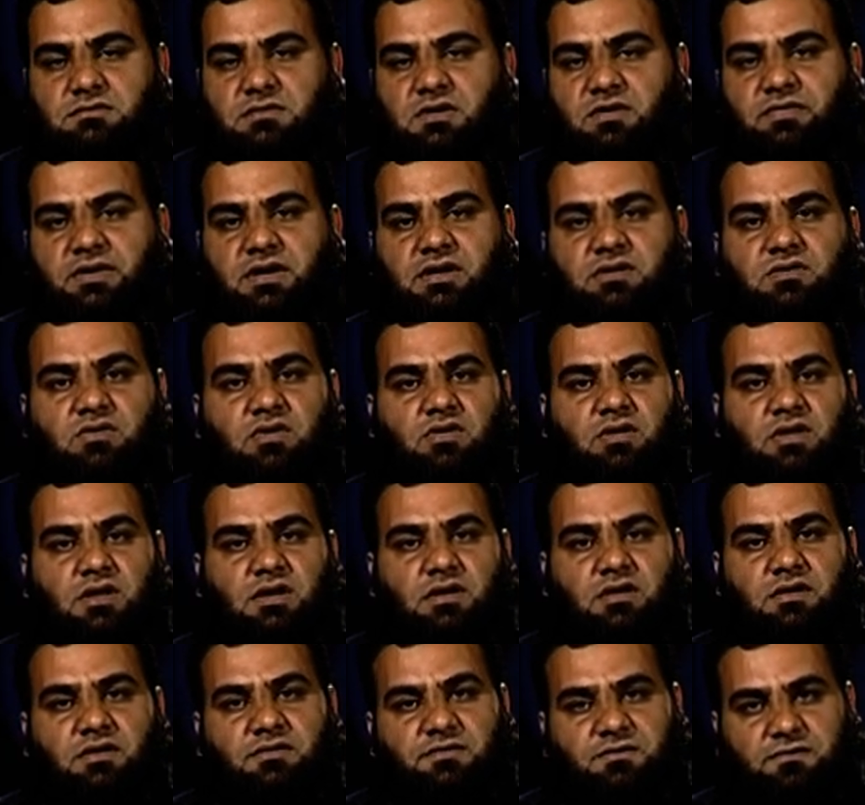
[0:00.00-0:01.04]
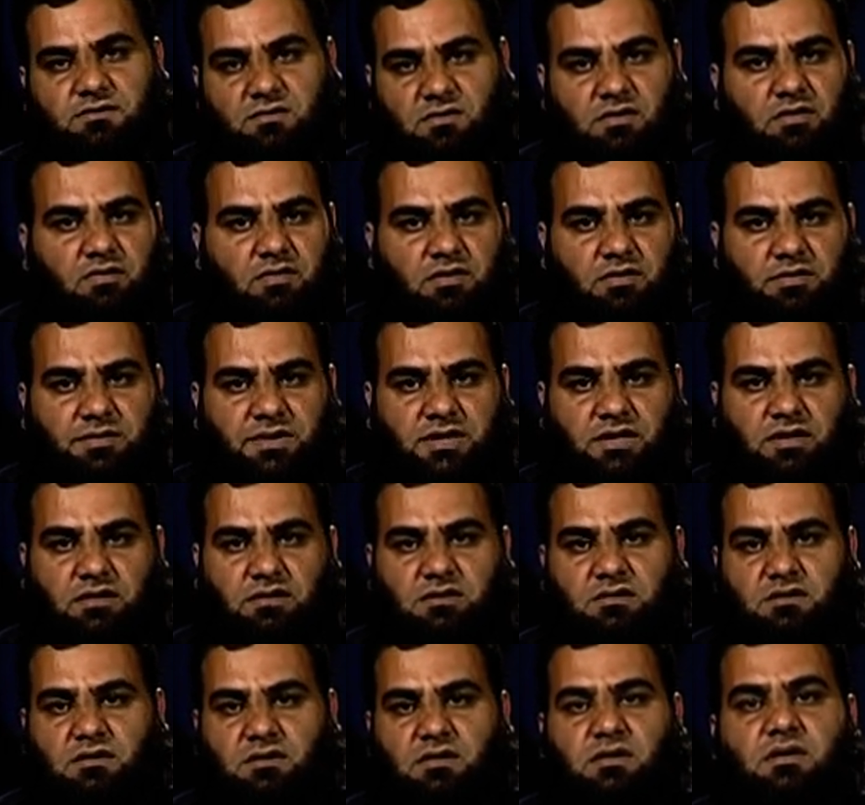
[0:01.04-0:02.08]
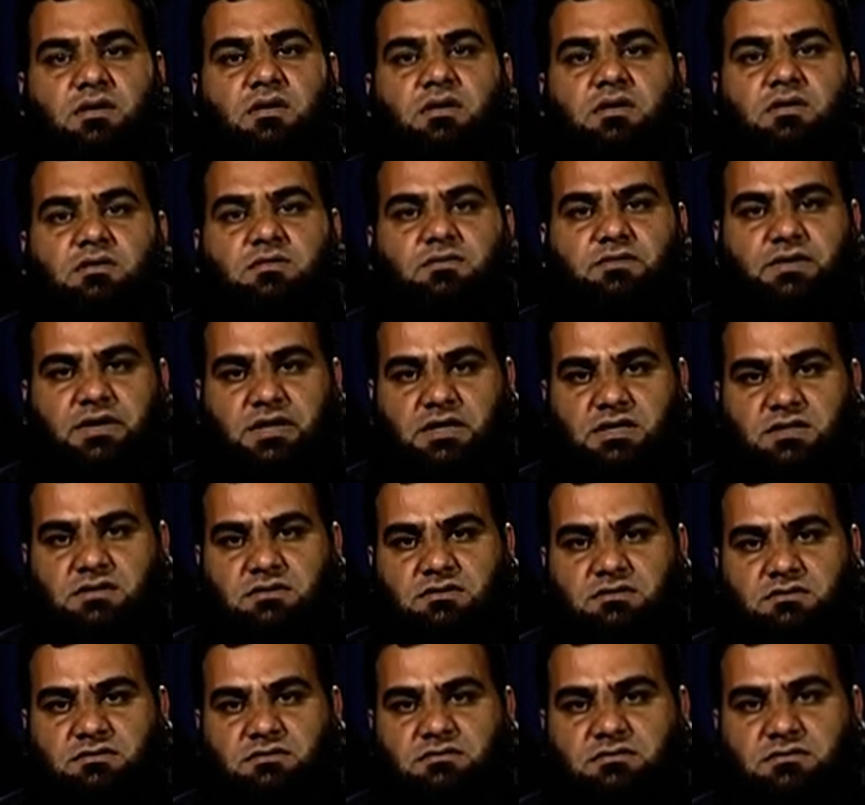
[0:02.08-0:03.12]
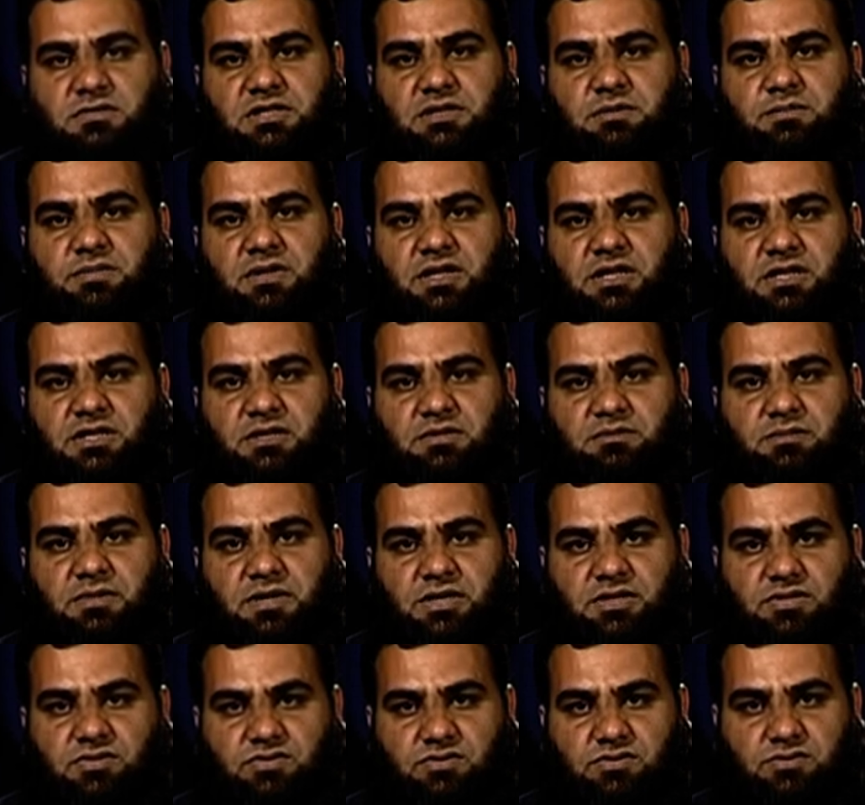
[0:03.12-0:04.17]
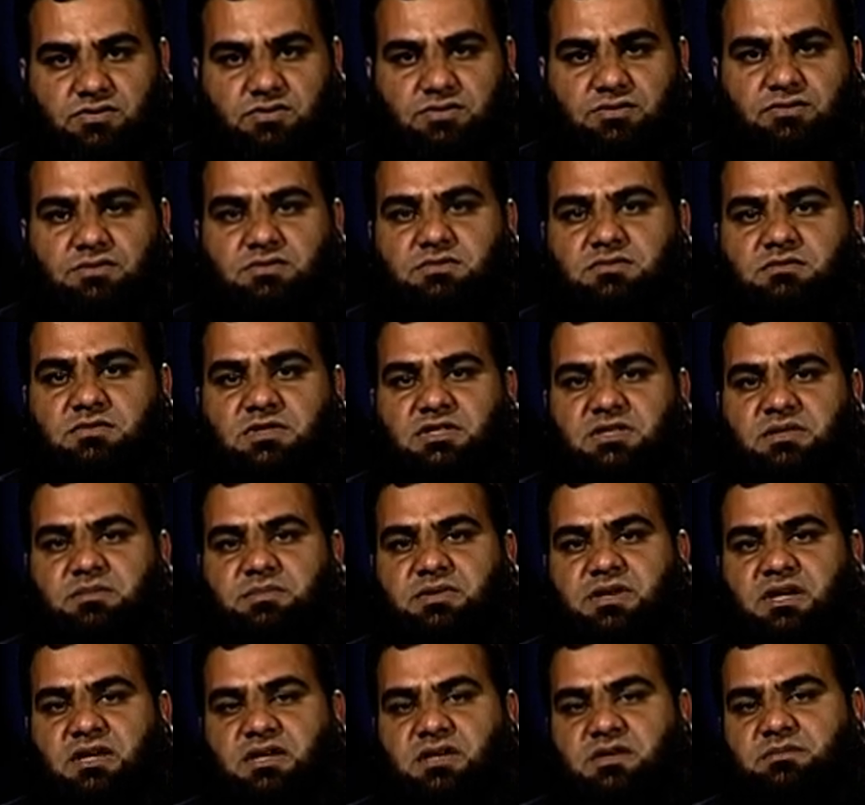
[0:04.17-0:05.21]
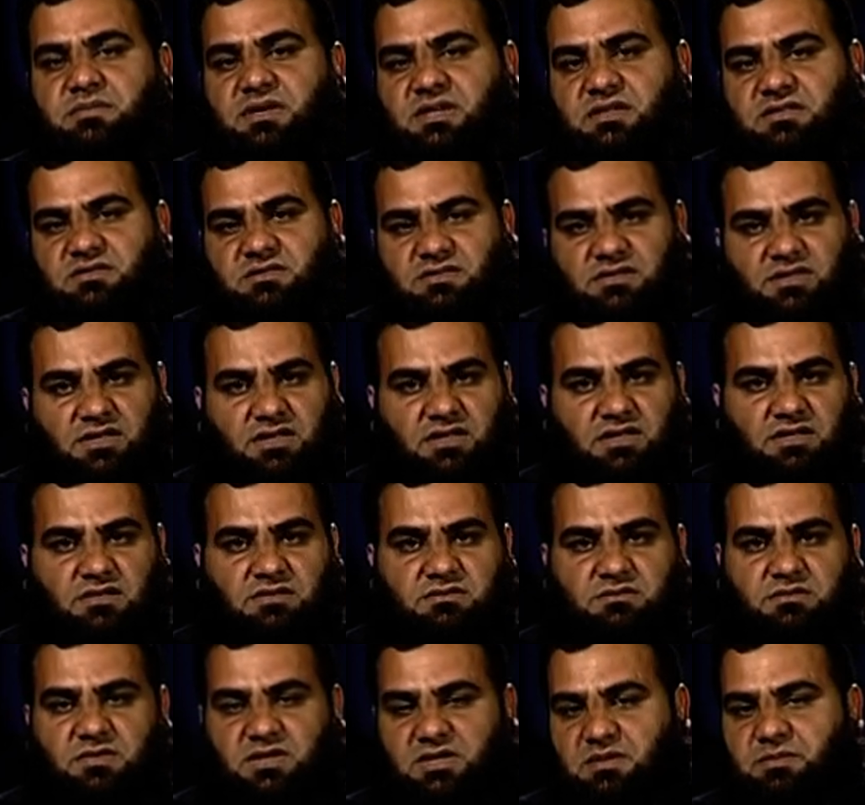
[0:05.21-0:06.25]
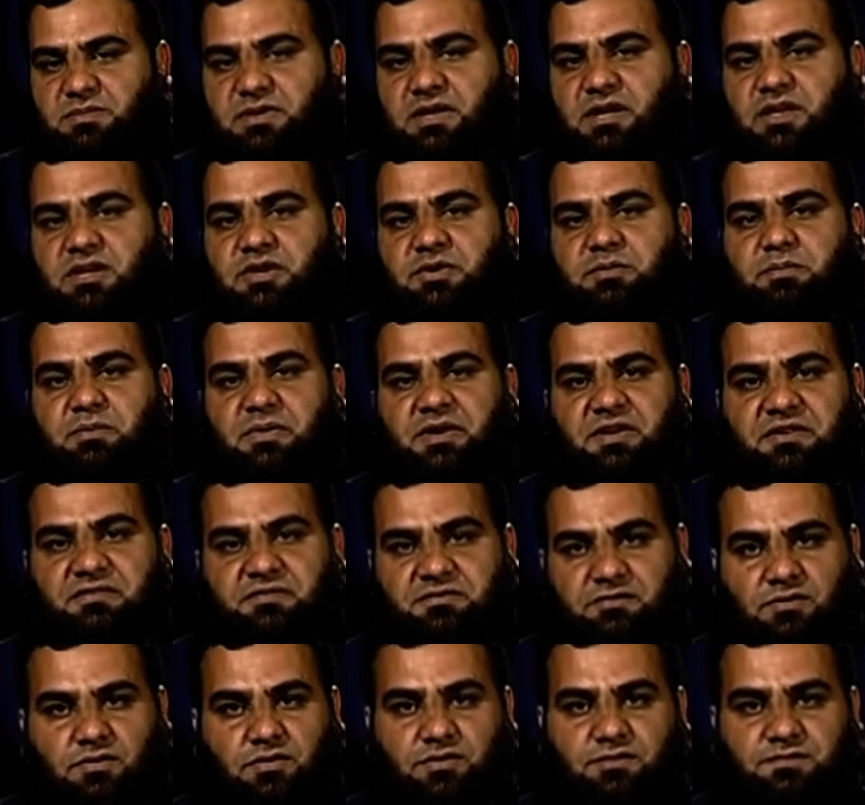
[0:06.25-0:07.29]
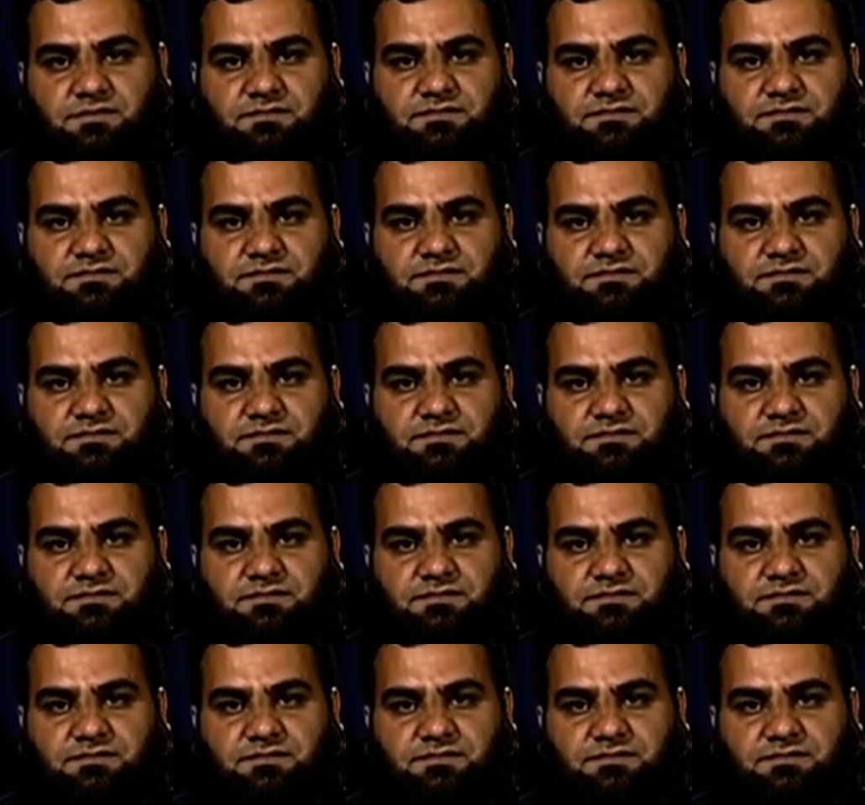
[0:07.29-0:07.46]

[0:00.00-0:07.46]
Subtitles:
Factorial of 4 will be 1 multiplied by 2 multiplied by 3 multiplied by 4.